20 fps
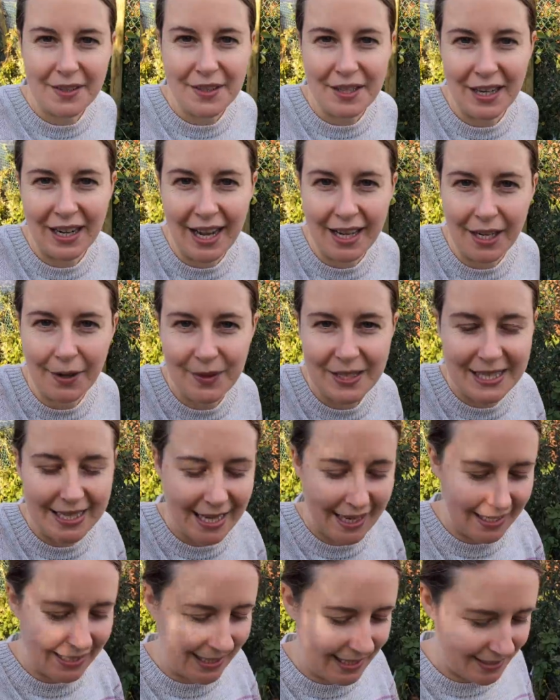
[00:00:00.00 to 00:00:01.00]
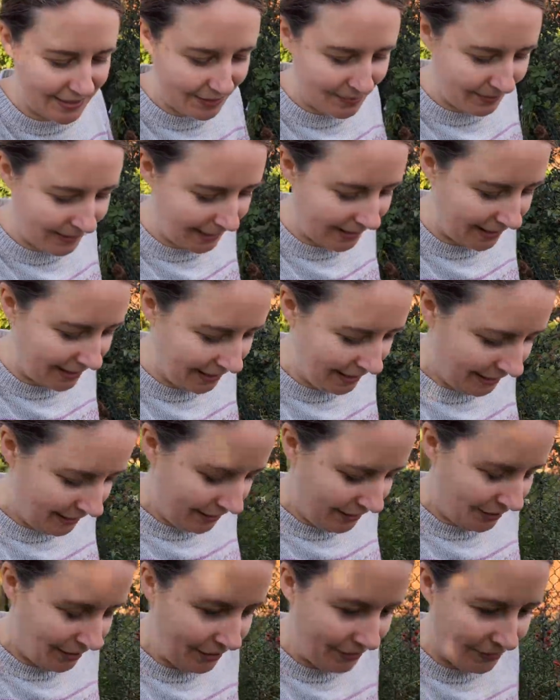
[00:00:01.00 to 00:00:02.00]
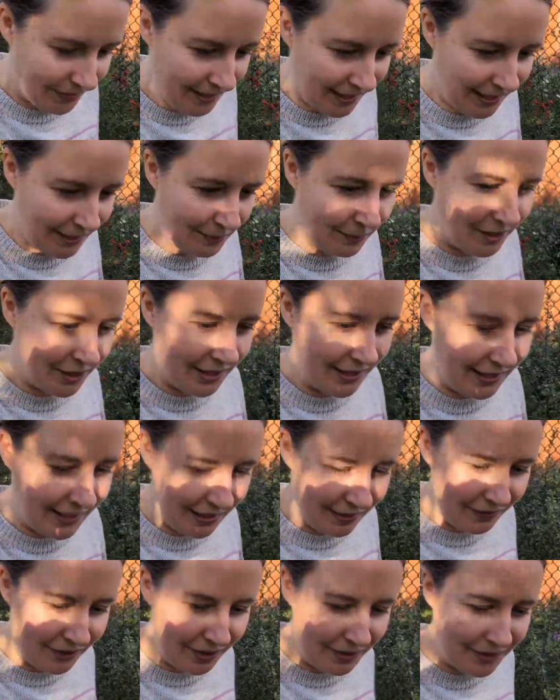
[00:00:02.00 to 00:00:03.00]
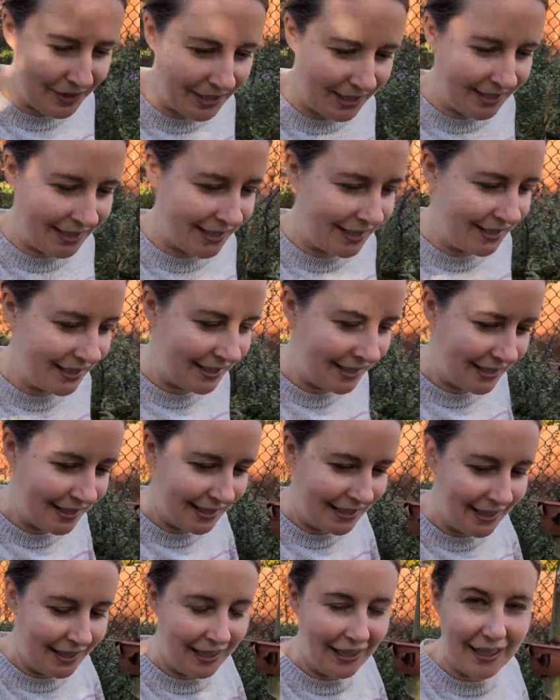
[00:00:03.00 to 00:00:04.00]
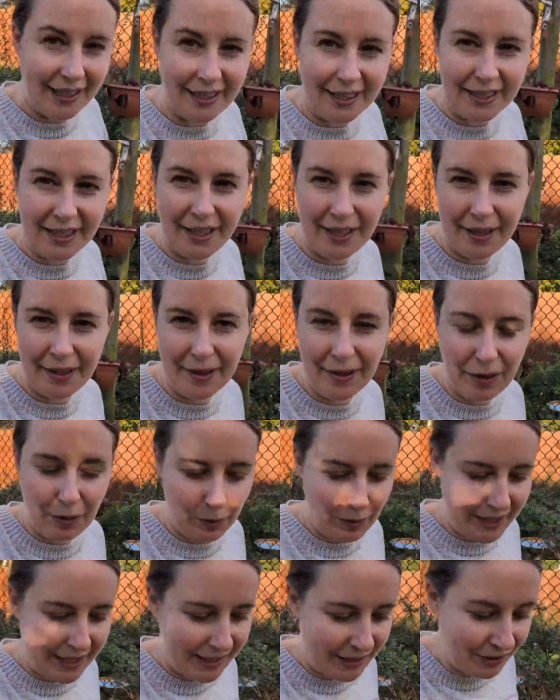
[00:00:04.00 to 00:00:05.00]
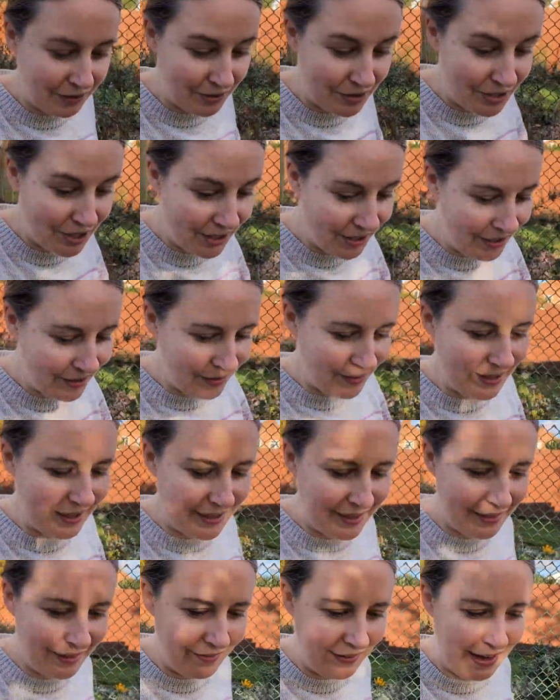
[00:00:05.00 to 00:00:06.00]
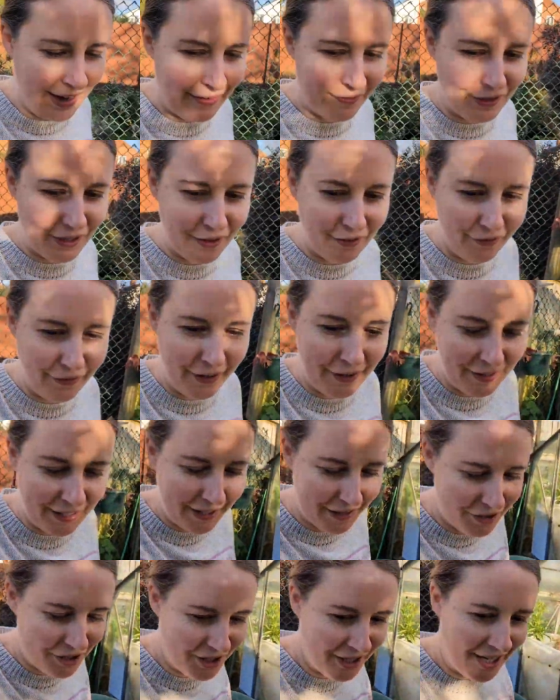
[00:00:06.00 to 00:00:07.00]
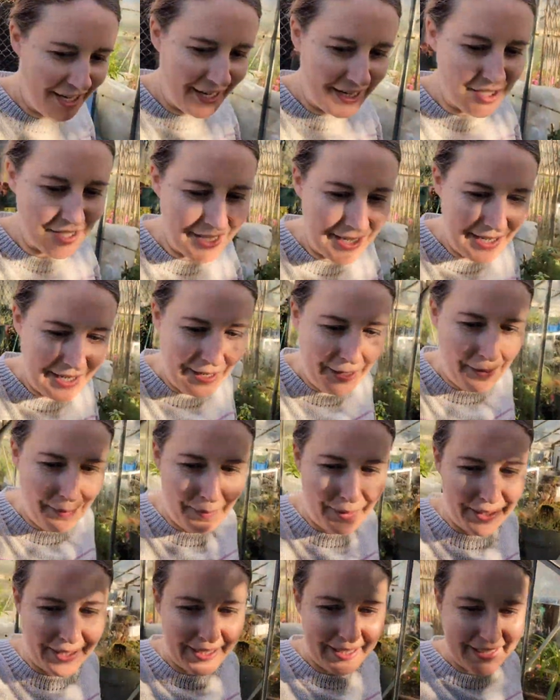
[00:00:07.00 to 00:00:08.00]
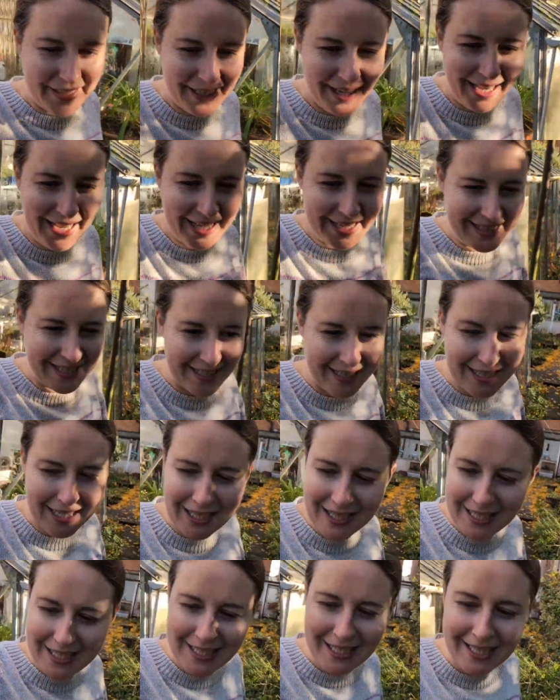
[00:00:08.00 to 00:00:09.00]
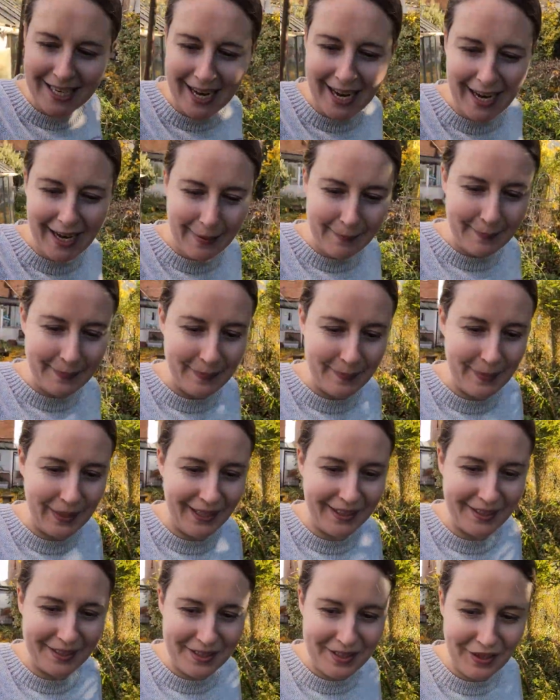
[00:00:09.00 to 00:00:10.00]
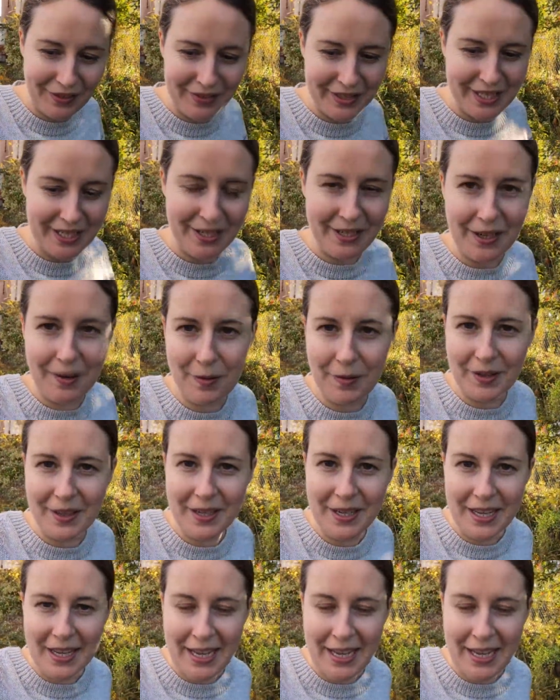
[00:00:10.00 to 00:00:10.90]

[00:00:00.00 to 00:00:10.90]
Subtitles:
So like I was saying last week, you really want to leave ochre like a week or 2 after the foliage dies, But yeah, it's a dicey game because obviously you don't want